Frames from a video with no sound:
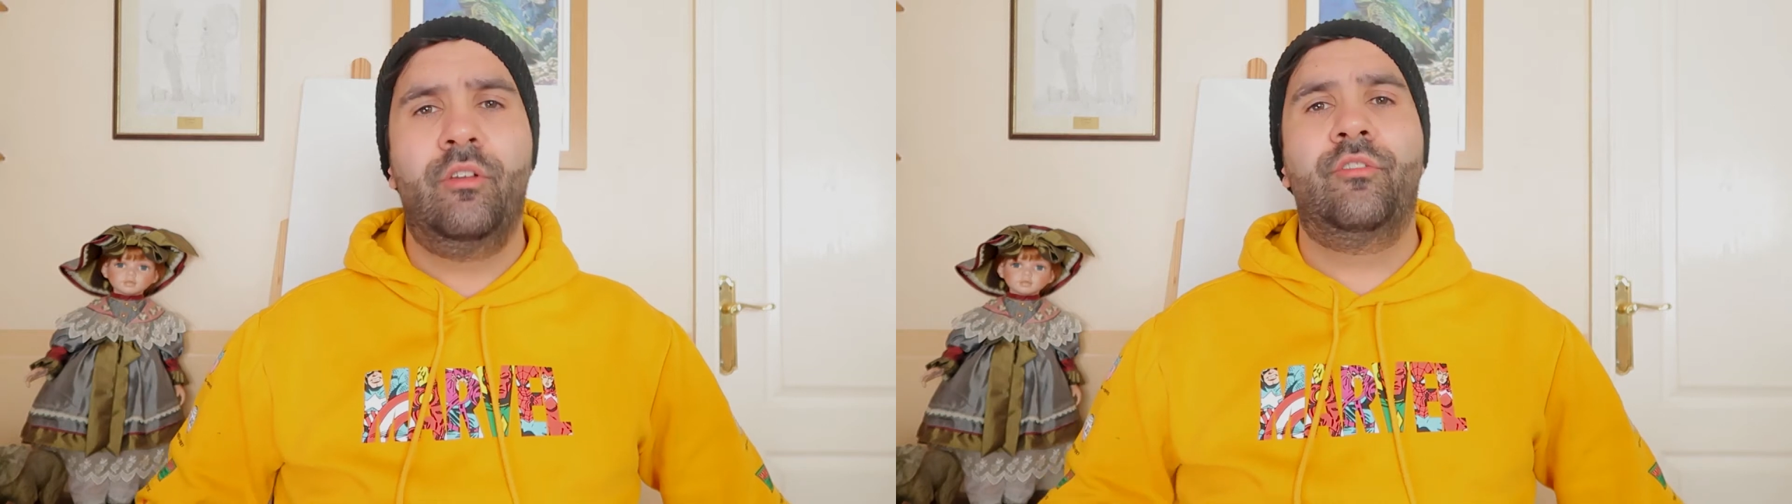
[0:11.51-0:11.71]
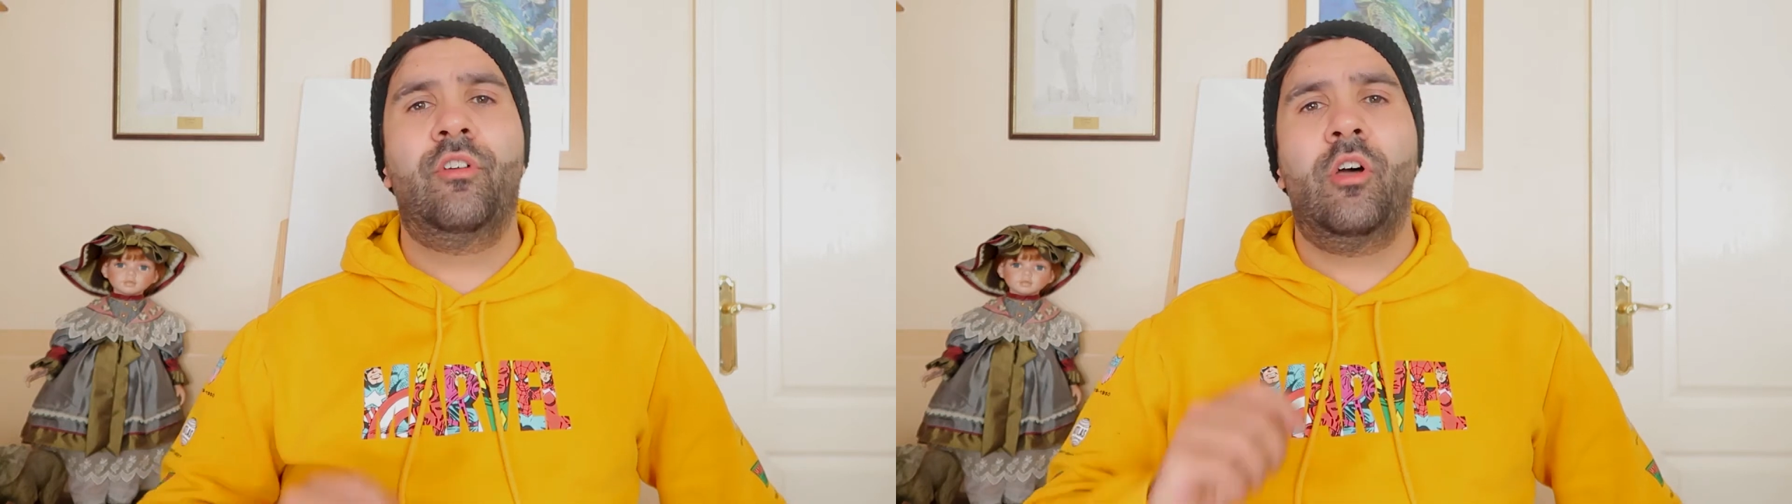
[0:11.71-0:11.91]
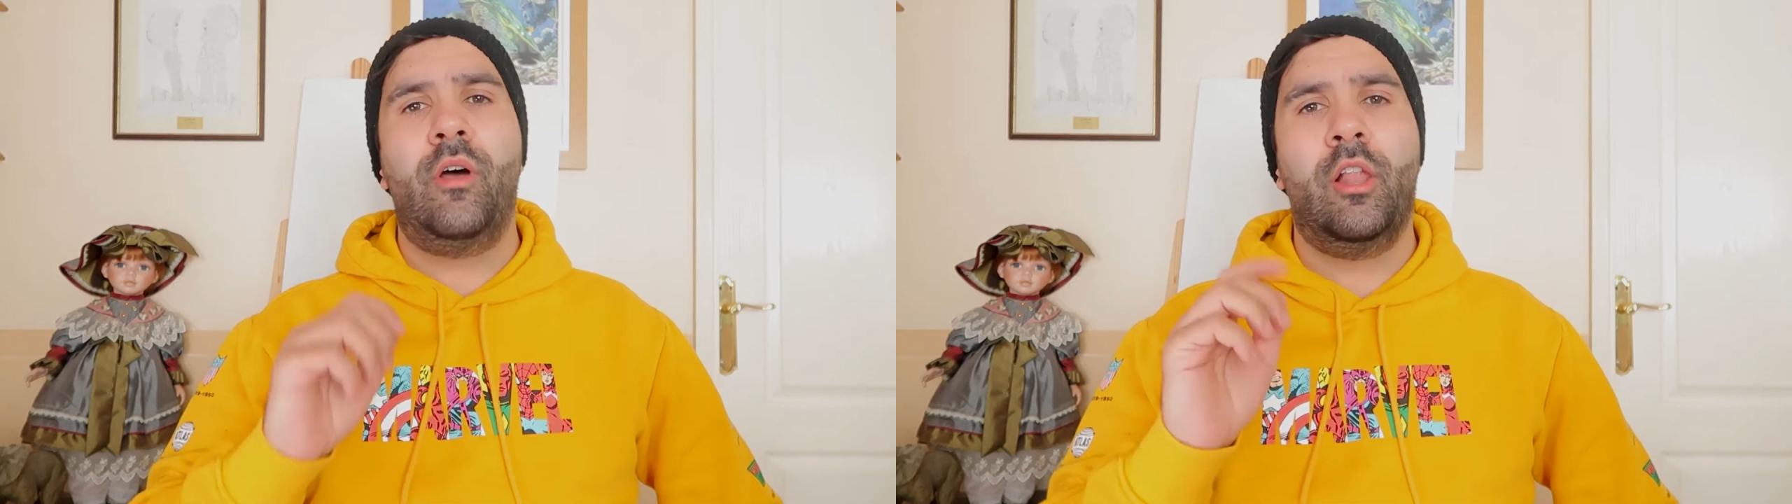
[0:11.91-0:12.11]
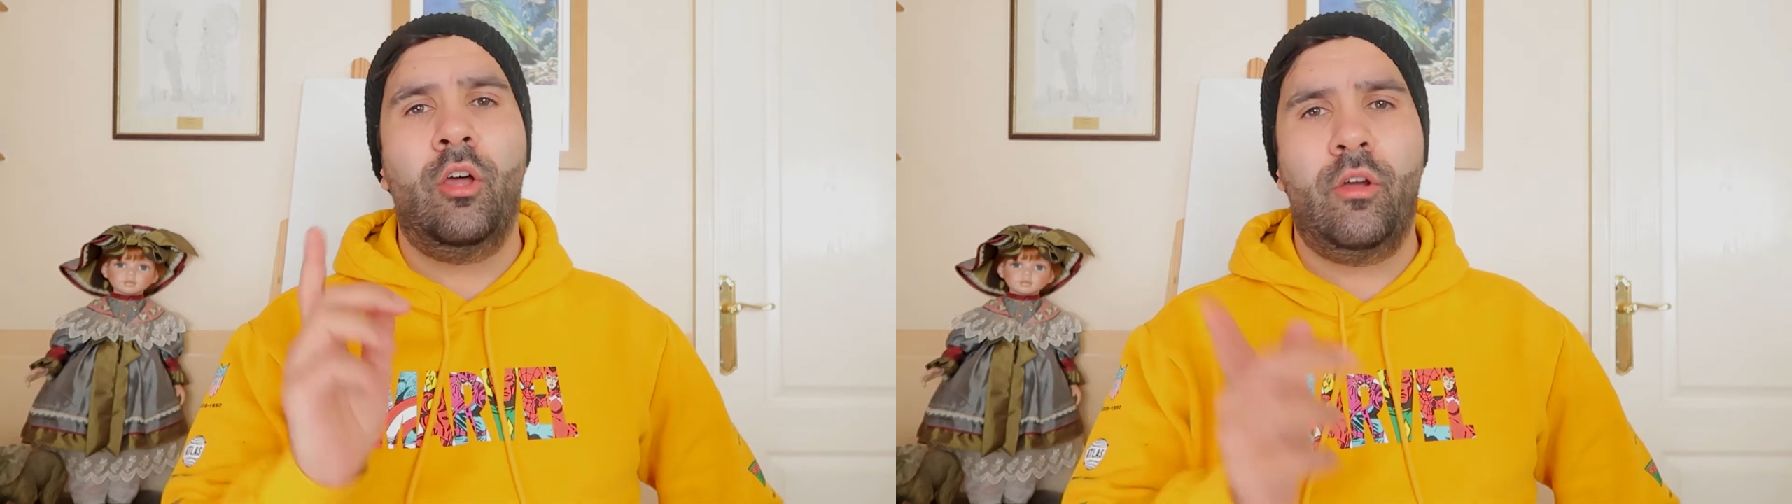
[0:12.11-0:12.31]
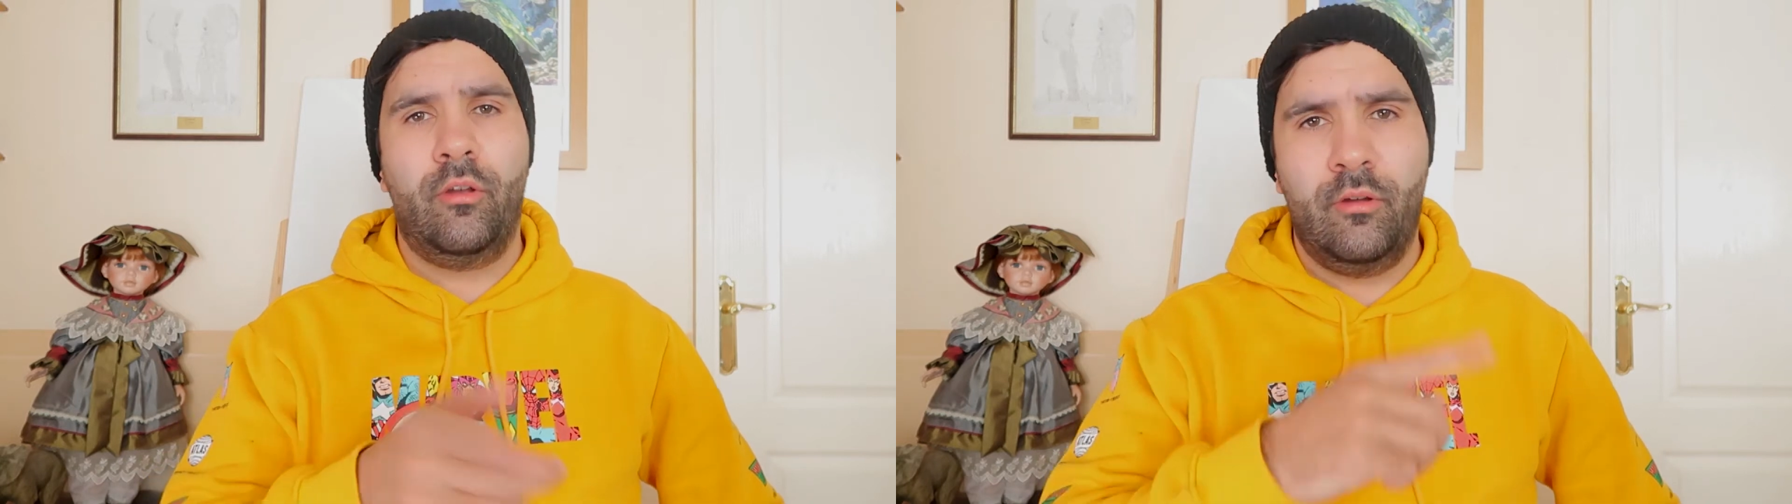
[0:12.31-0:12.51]
So,
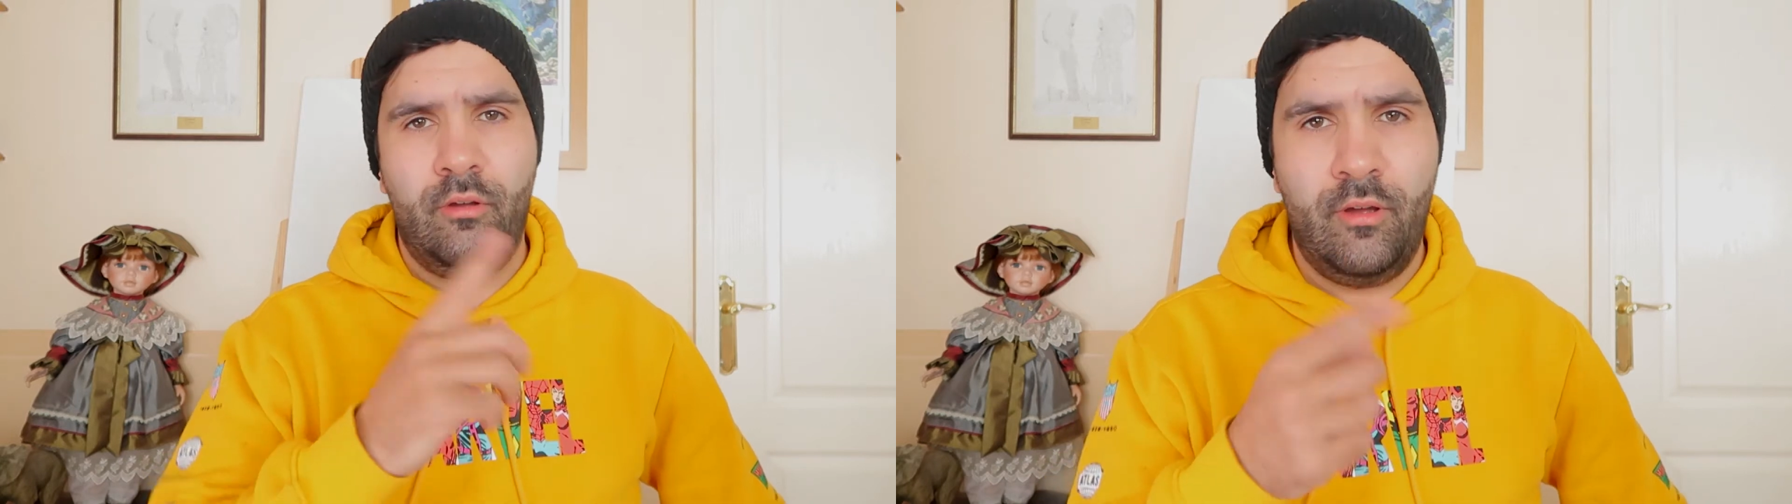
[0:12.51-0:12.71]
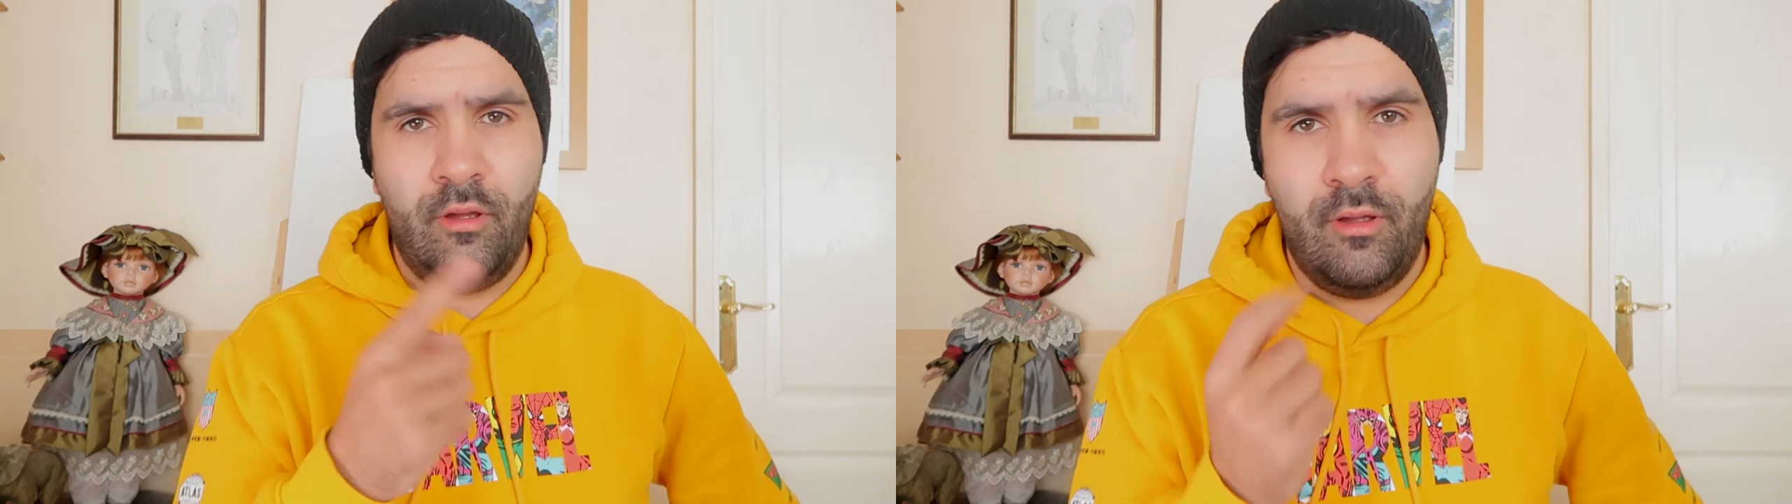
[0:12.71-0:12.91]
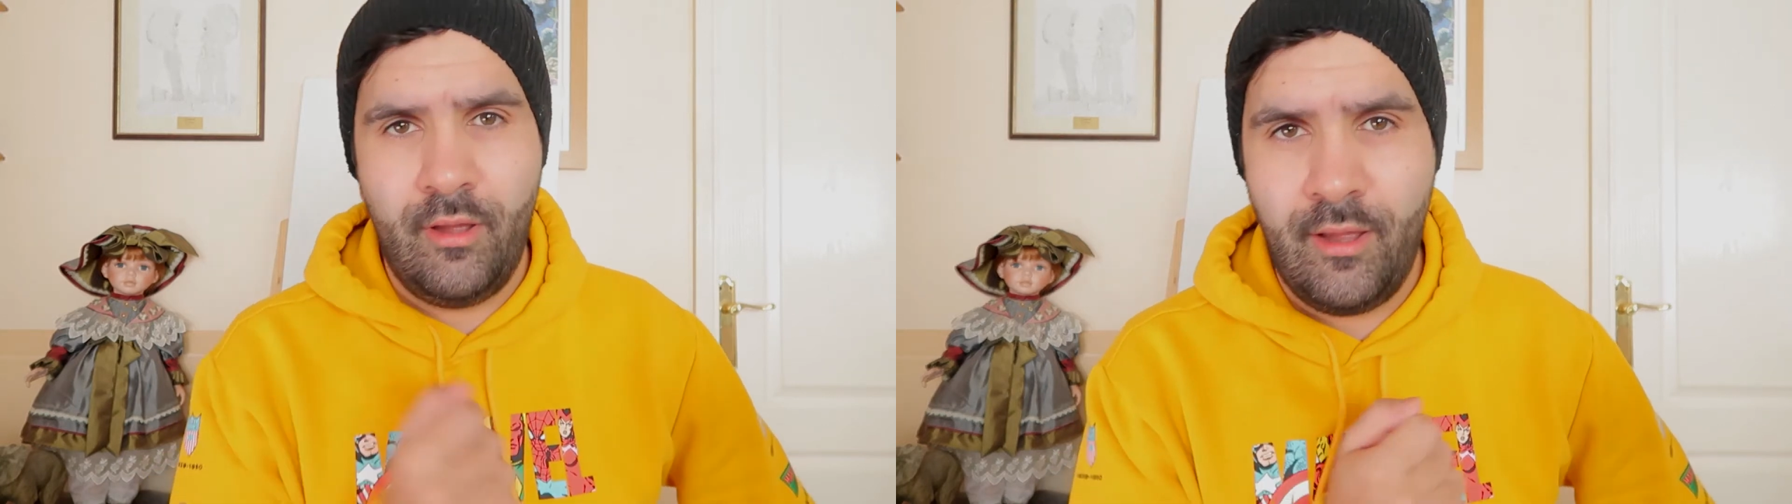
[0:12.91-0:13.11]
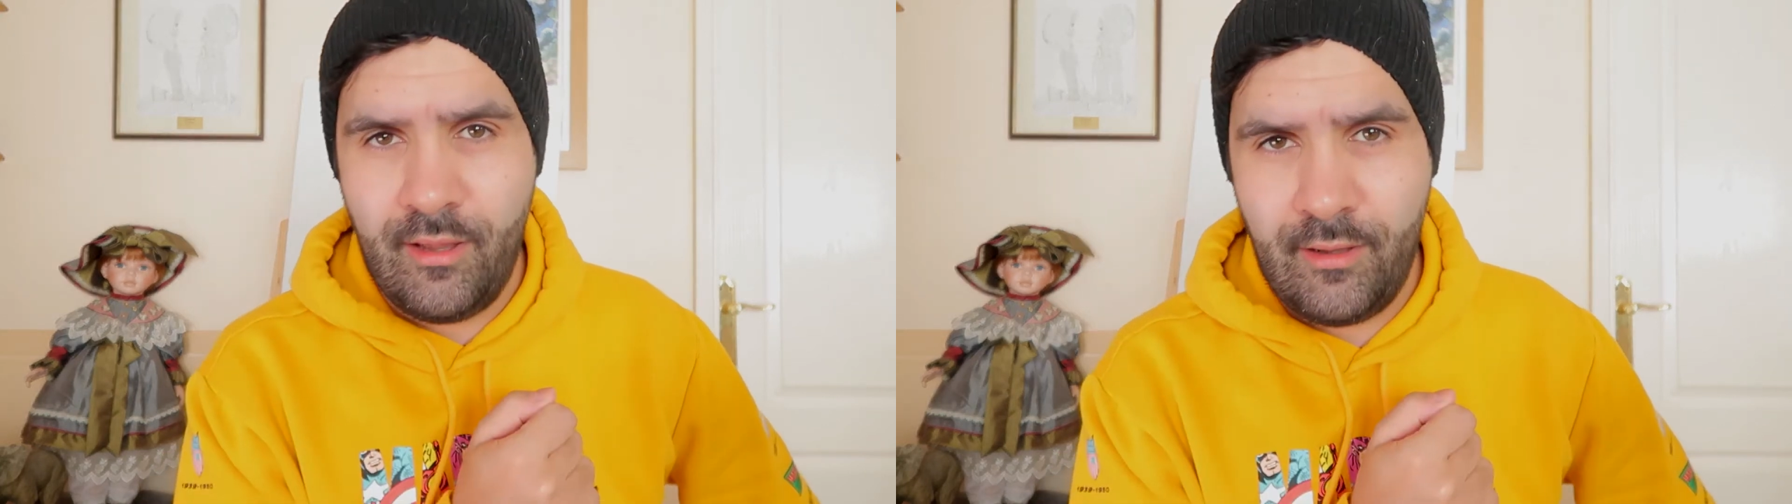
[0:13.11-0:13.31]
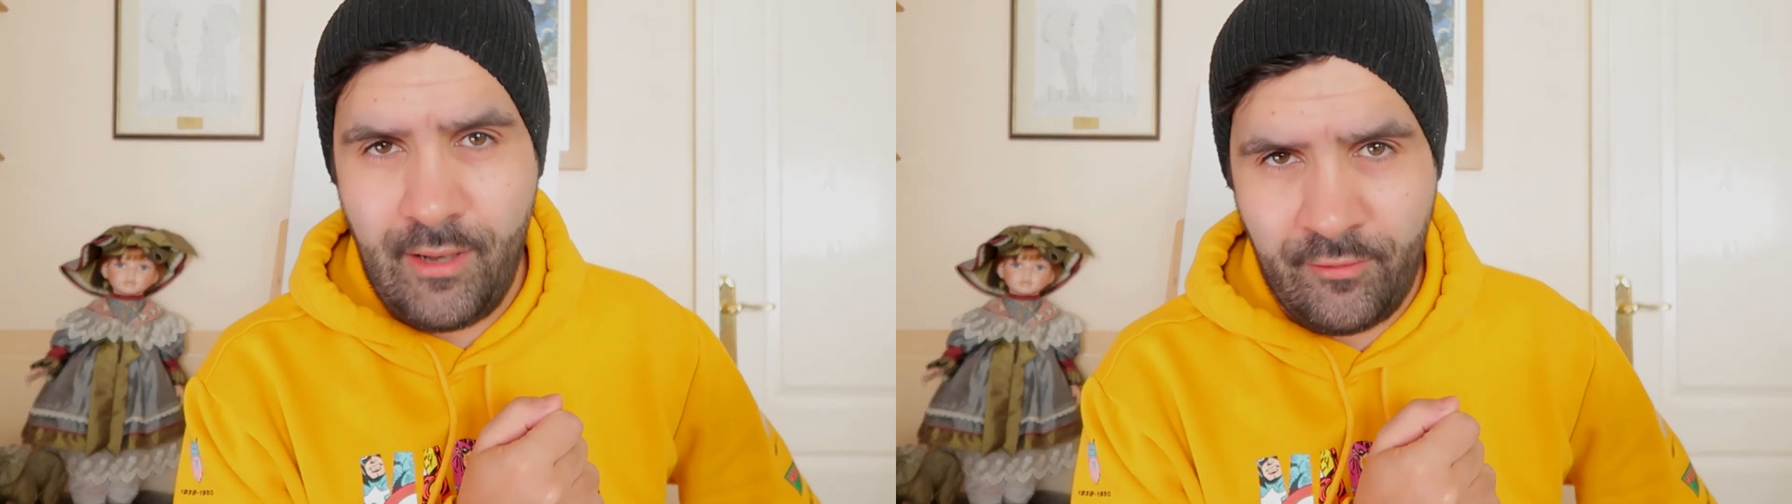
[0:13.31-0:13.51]
Alone,
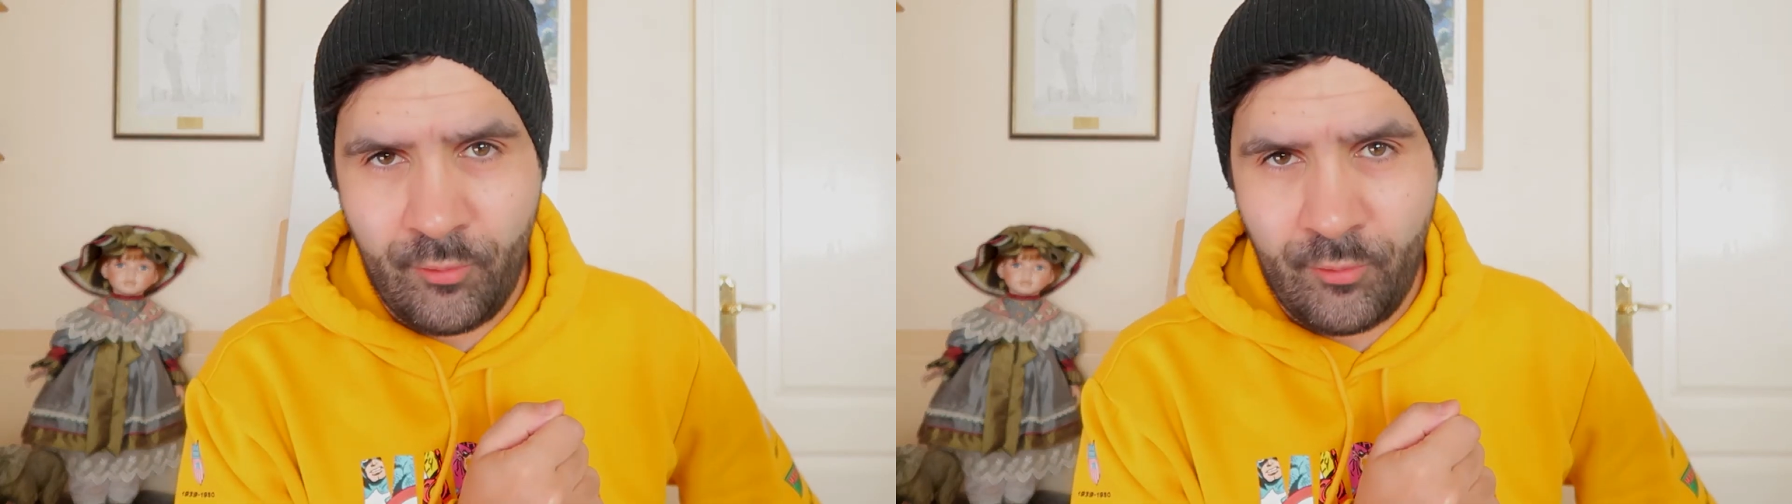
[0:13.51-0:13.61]
let's